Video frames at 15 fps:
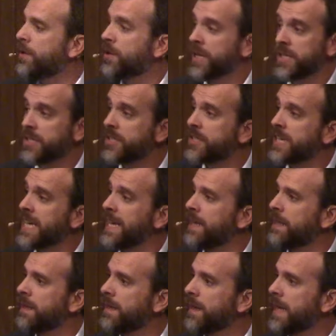You can
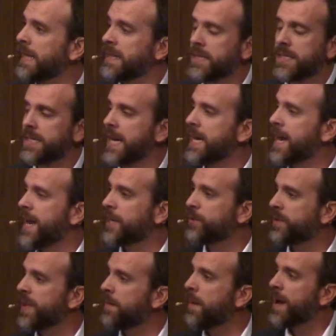see in this day and age
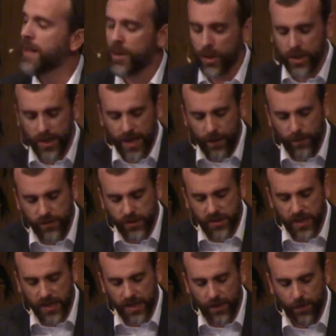what that might look like with
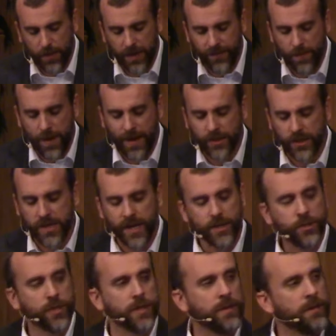just a little bit of
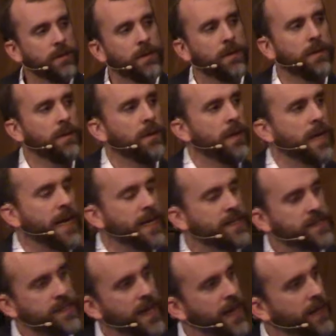imagination.
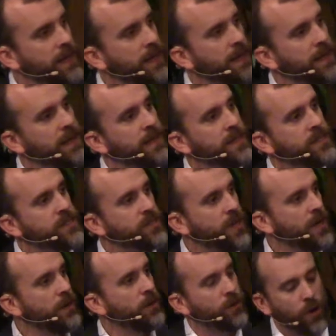It's that
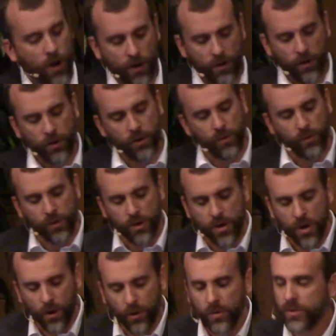son or daughter who
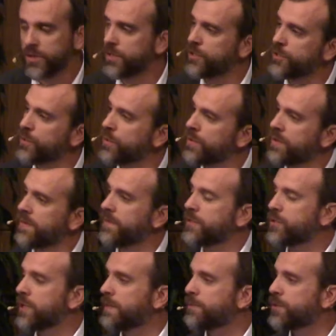knows the truth of the
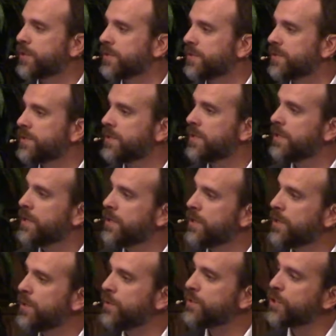scriptures,
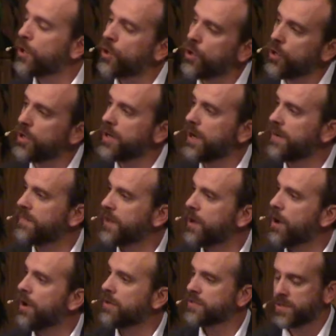who's heard of the
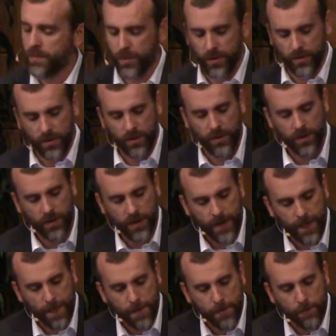gospel,
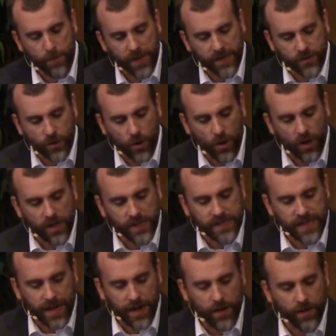but has gone
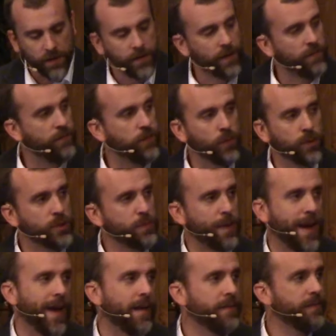down a foolish
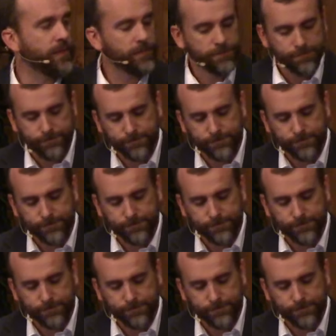path.